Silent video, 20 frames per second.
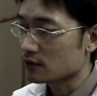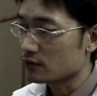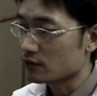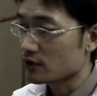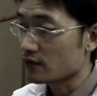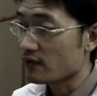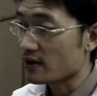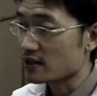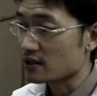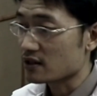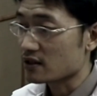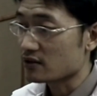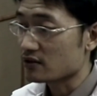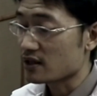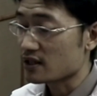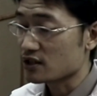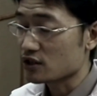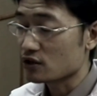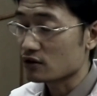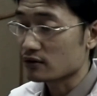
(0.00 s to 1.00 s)

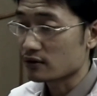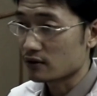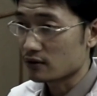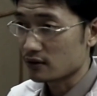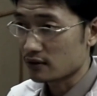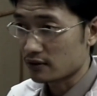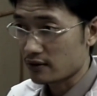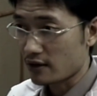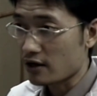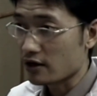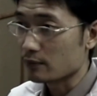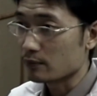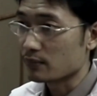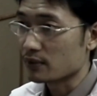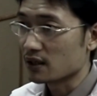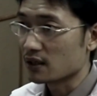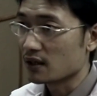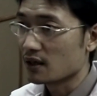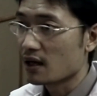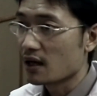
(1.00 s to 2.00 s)
revascularization
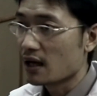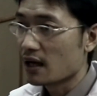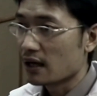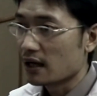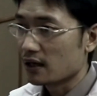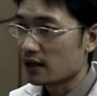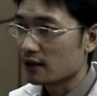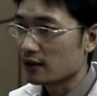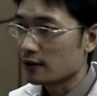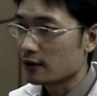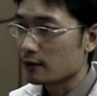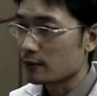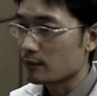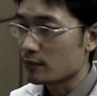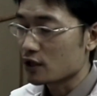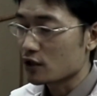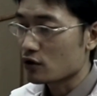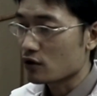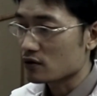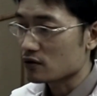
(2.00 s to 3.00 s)
therapy
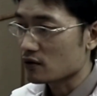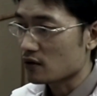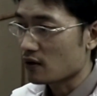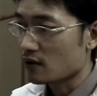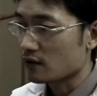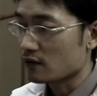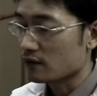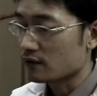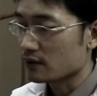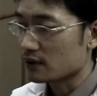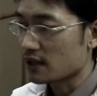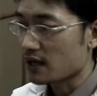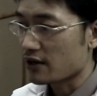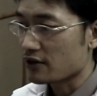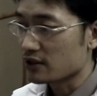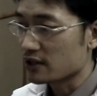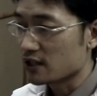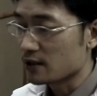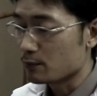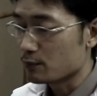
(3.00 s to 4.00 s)
because of
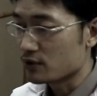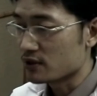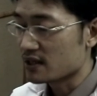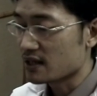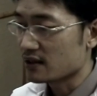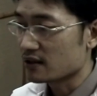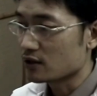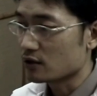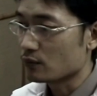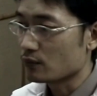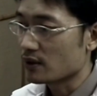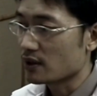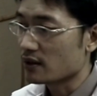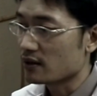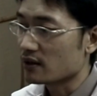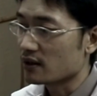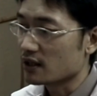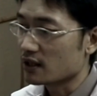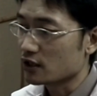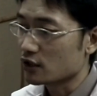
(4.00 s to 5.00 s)
currently he presented
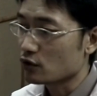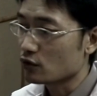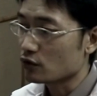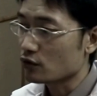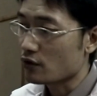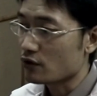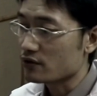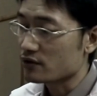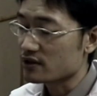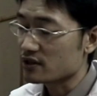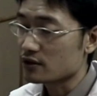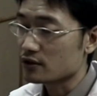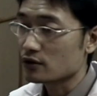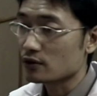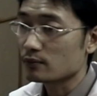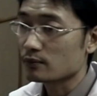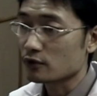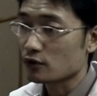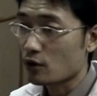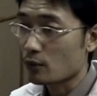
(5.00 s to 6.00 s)
with acute coronary
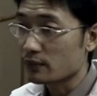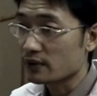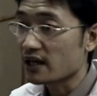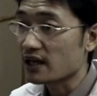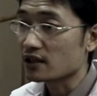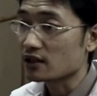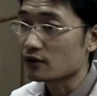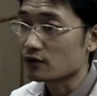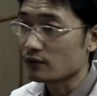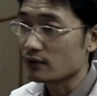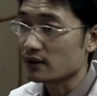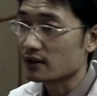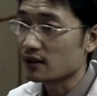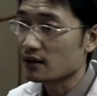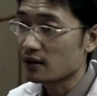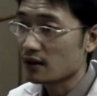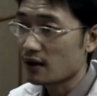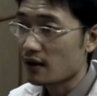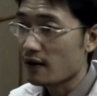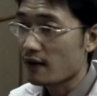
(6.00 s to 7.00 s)
syndrome complicated with
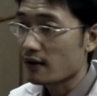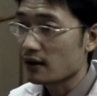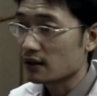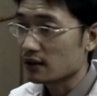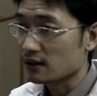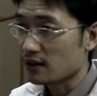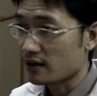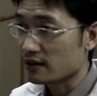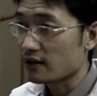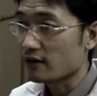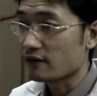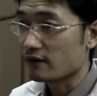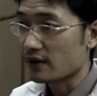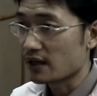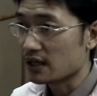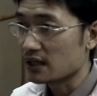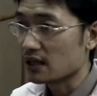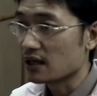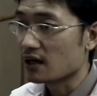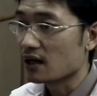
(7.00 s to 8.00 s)
the cardiac
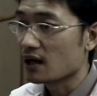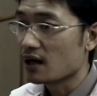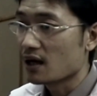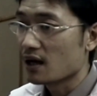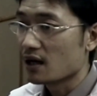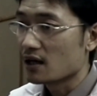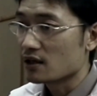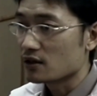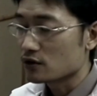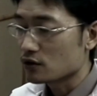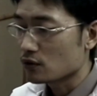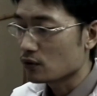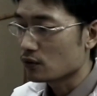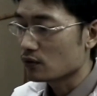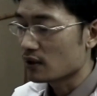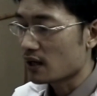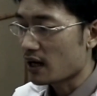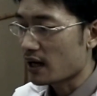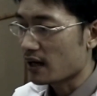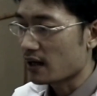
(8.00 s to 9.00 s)
failure.
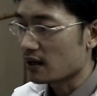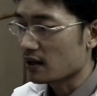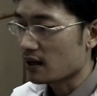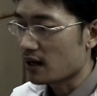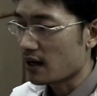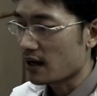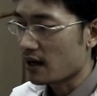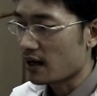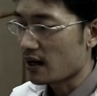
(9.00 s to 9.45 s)
So I